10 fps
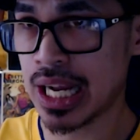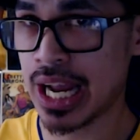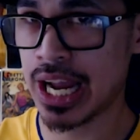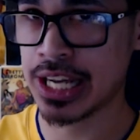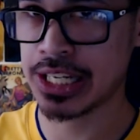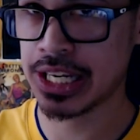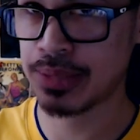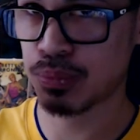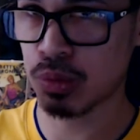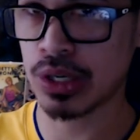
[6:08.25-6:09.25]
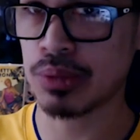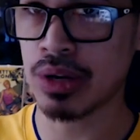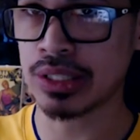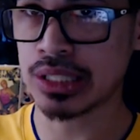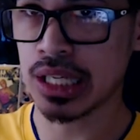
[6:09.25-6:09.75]
and it pretty
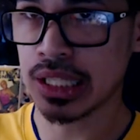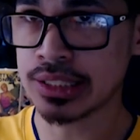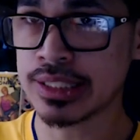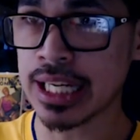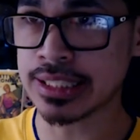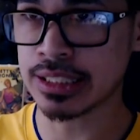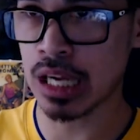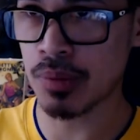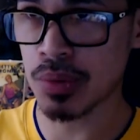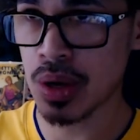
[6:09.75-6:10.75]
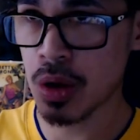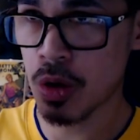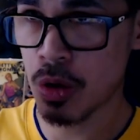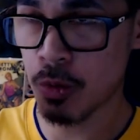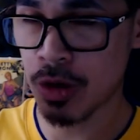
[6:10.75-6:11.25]
much sets up
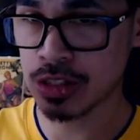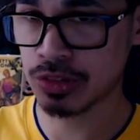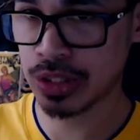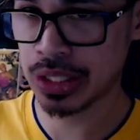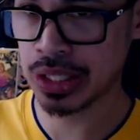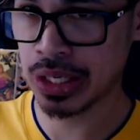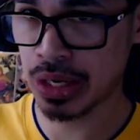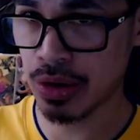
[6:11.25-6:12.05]
one of the